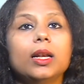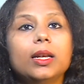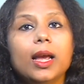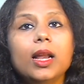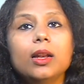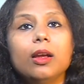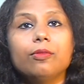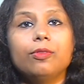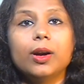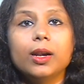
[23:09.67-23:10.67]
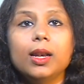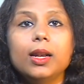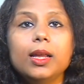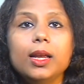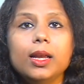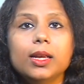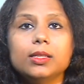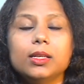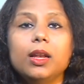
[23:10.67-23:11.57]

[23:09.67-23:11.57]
that fertility is